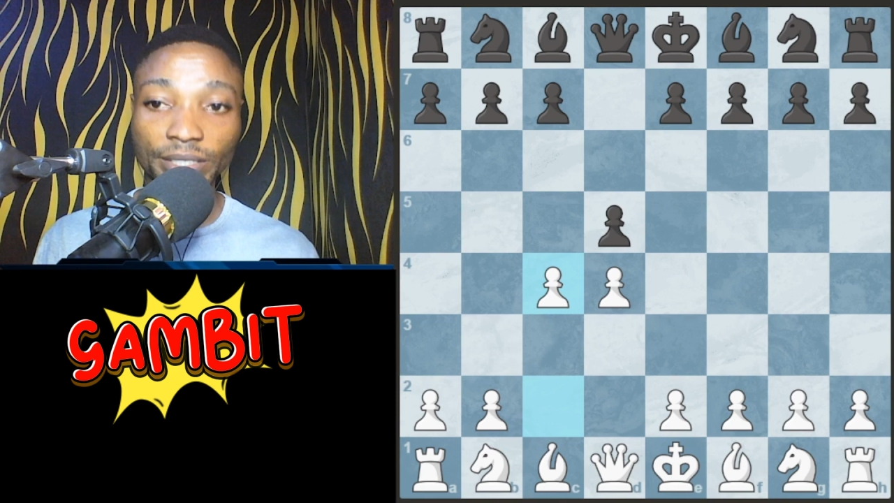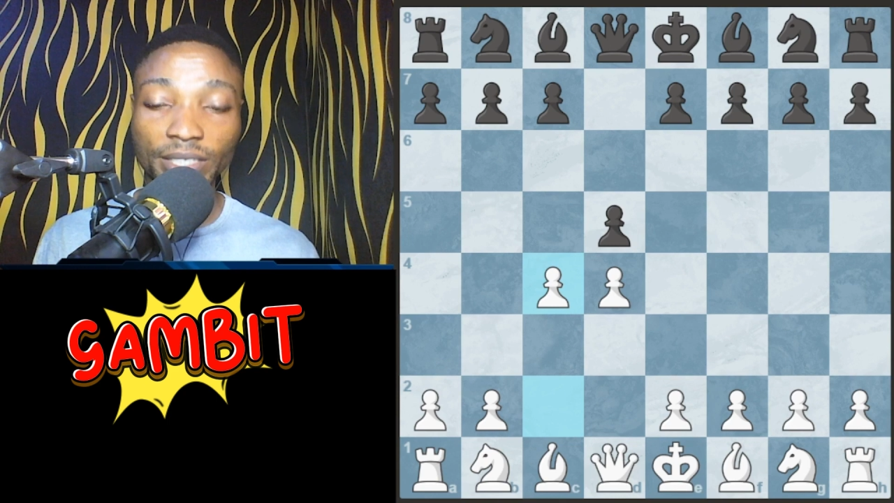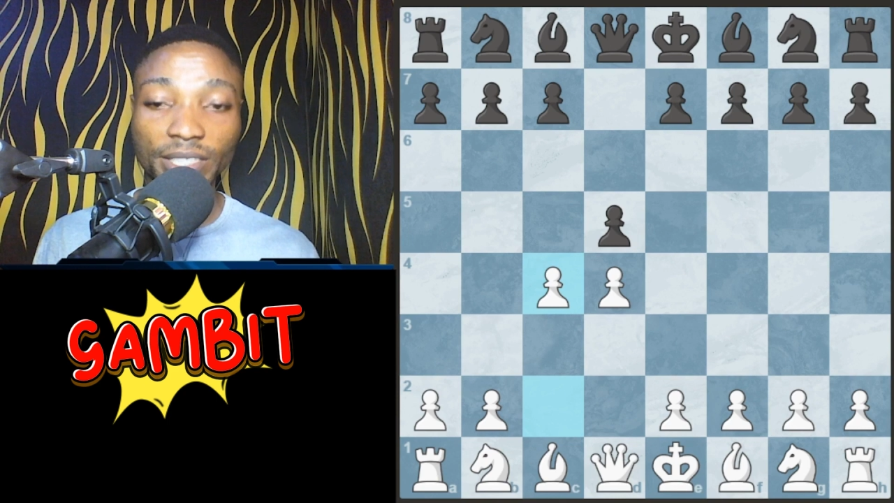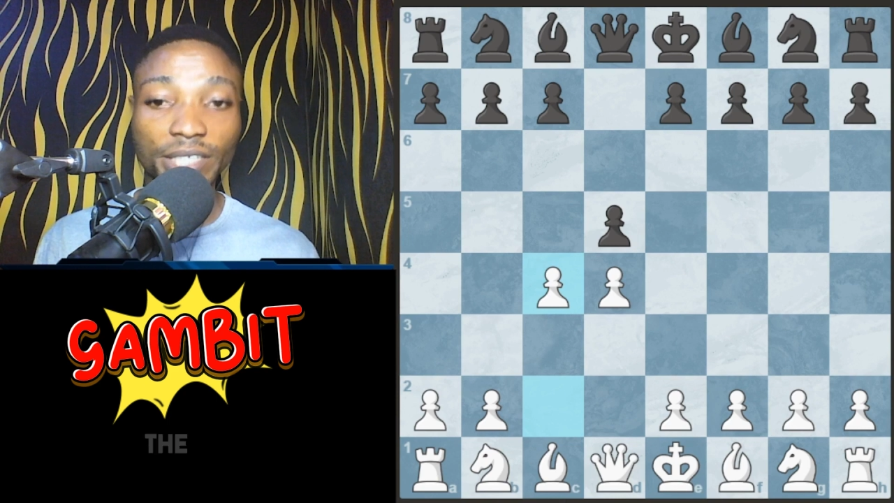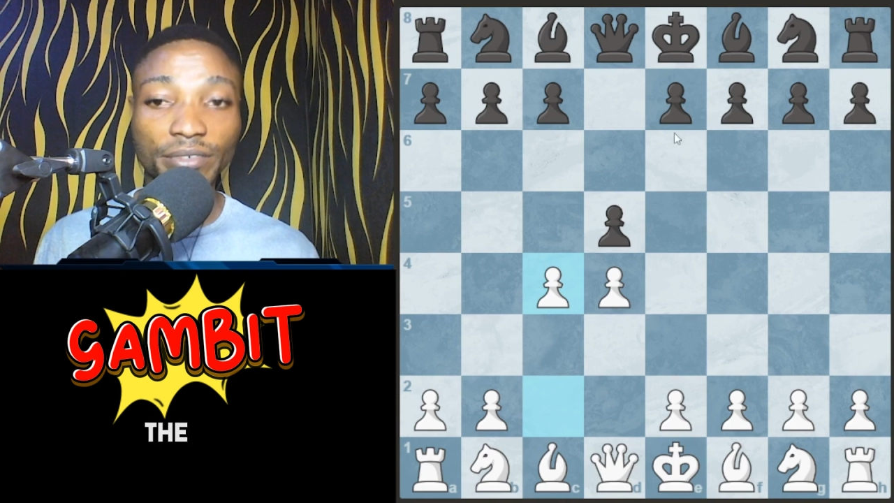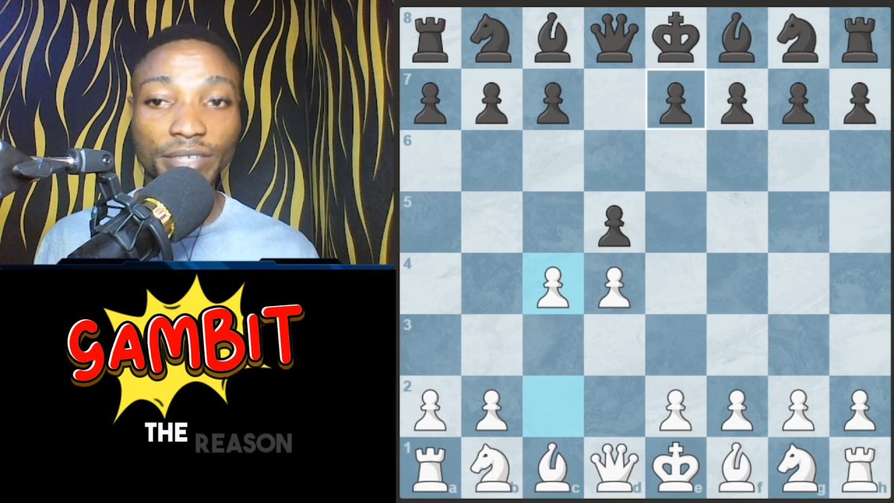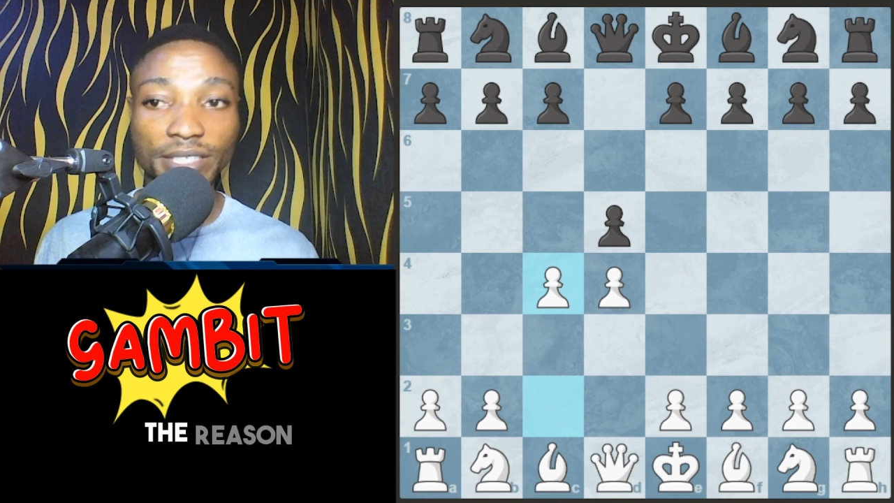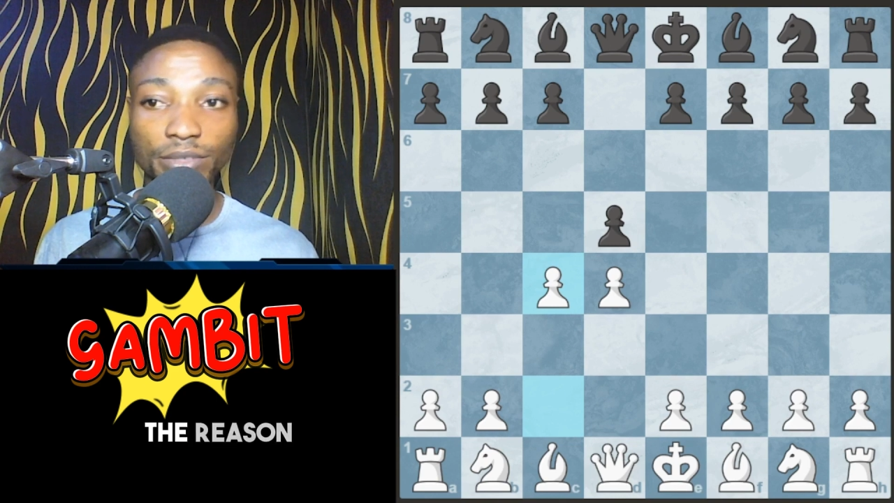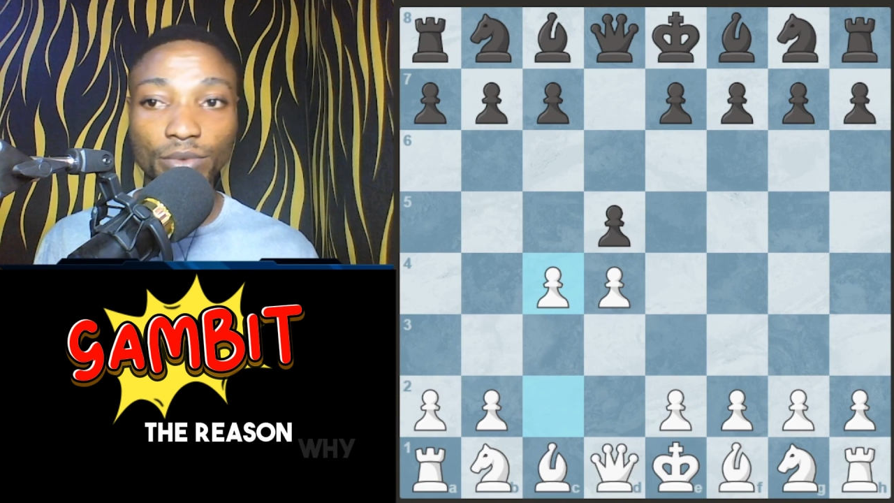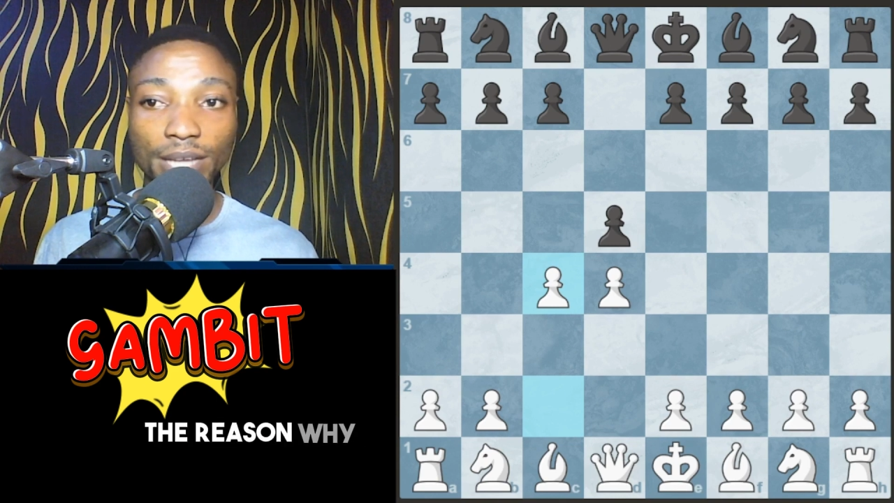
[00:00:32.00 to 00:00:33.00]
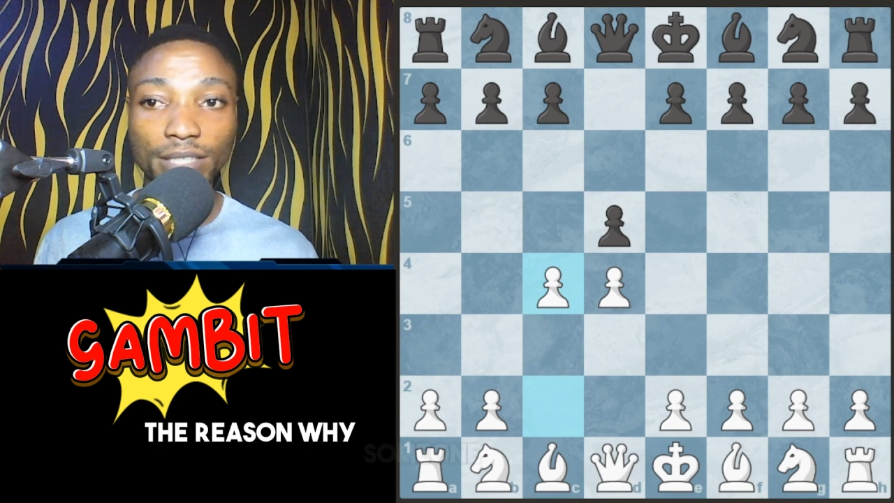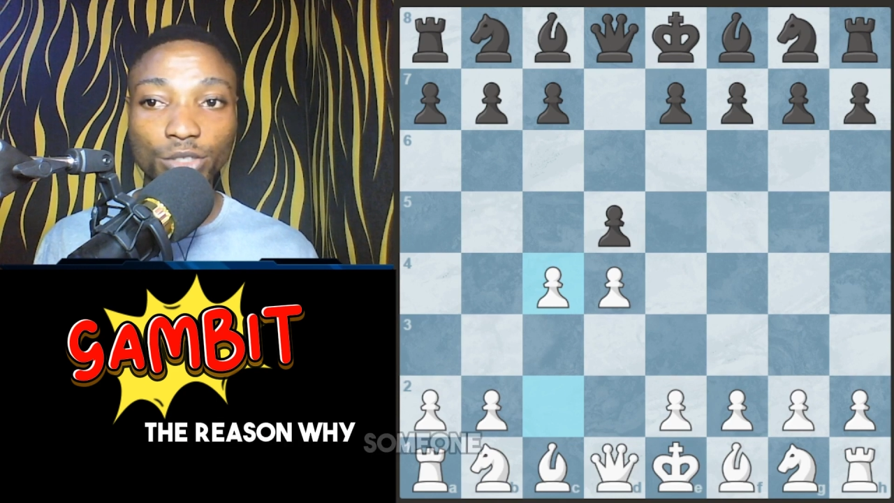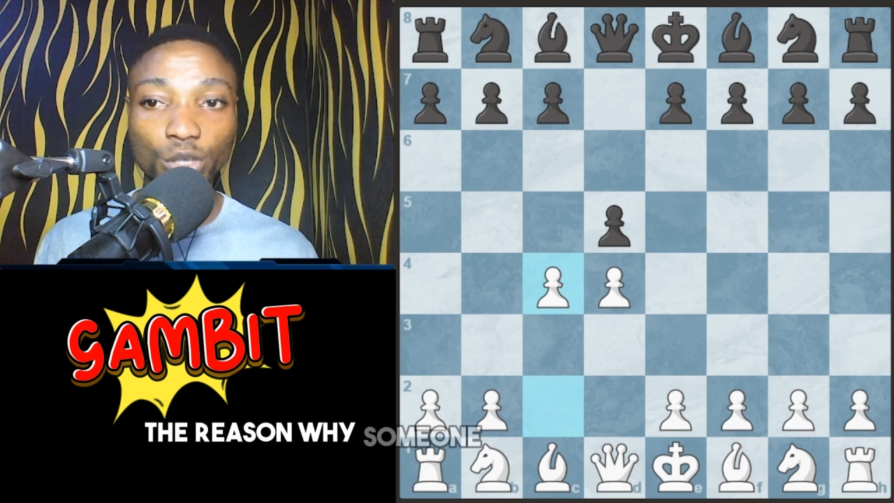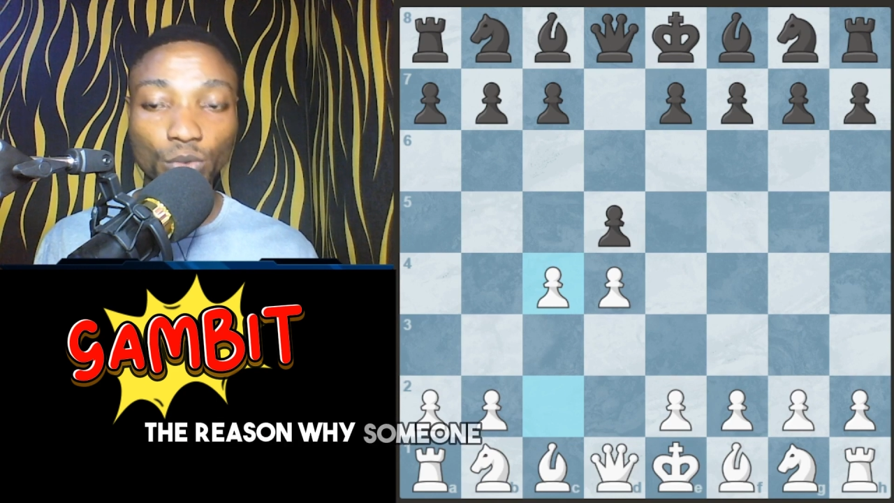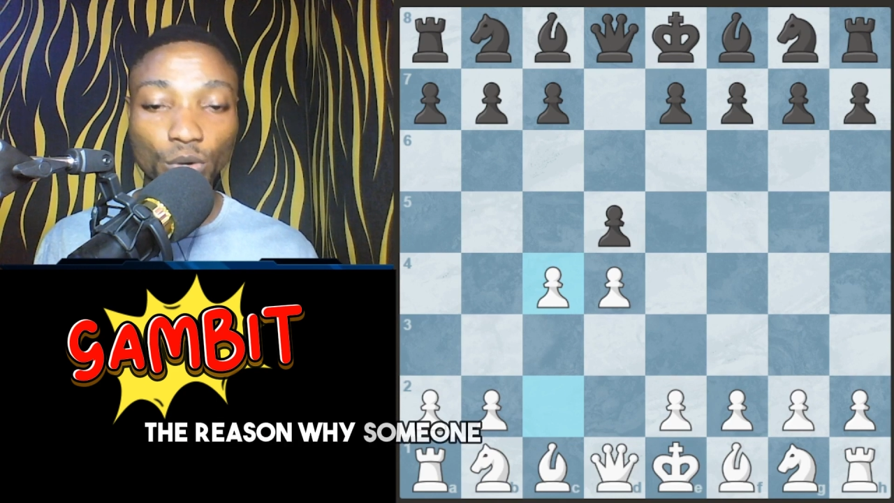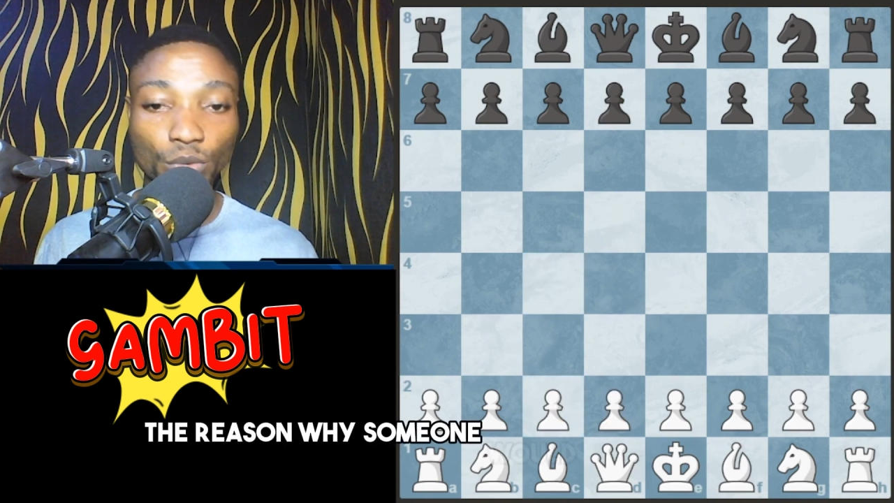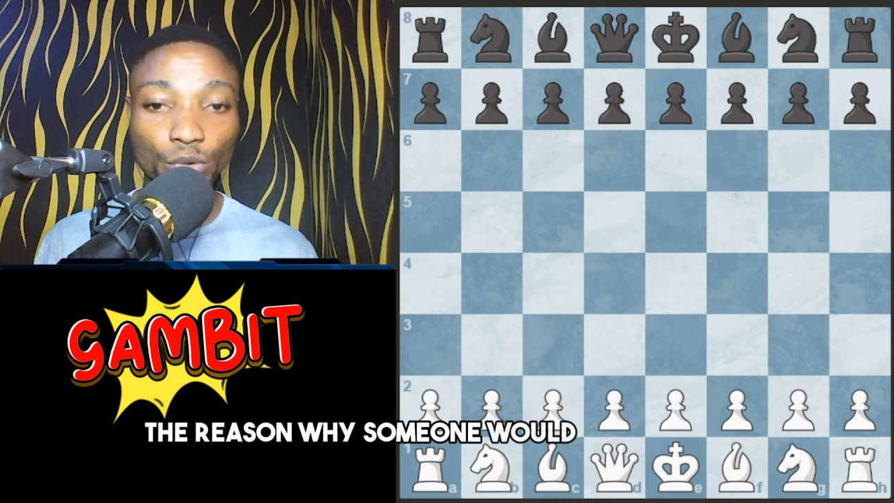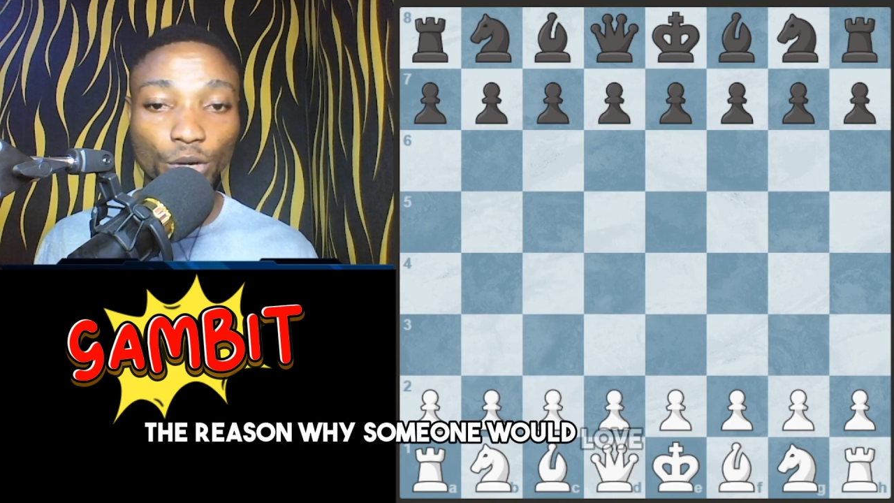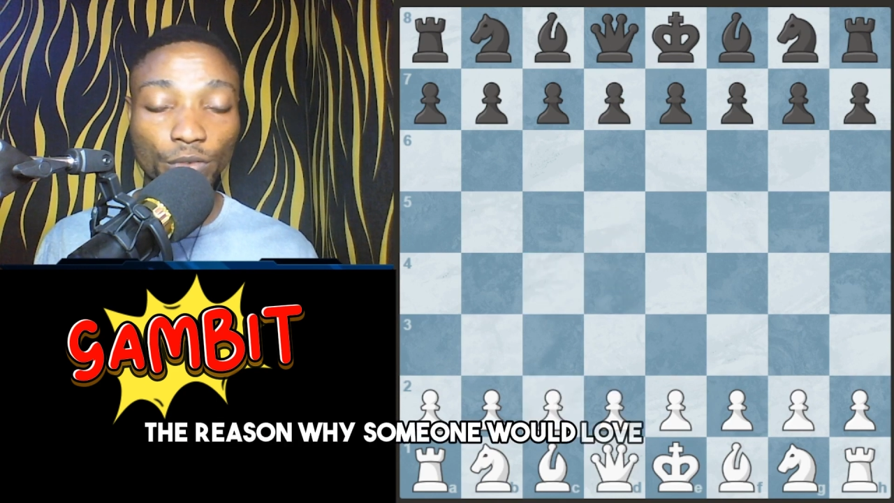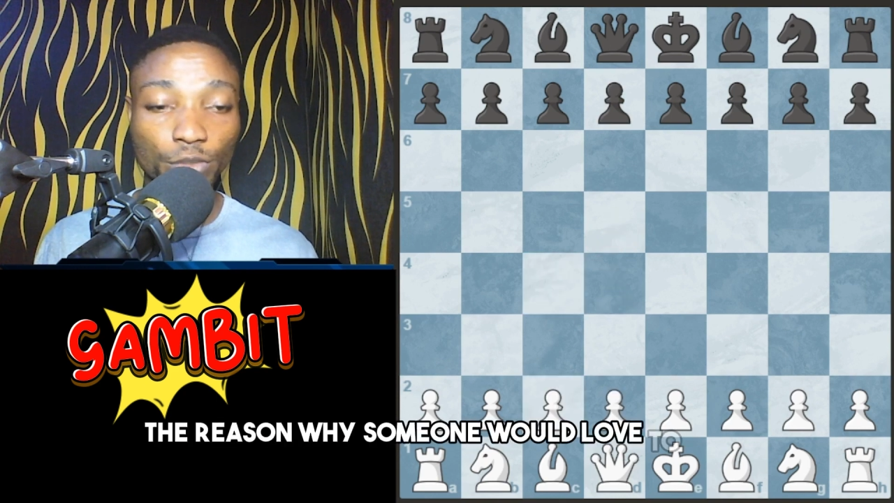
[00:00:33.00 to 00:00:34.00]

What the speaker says: The reason why someone would love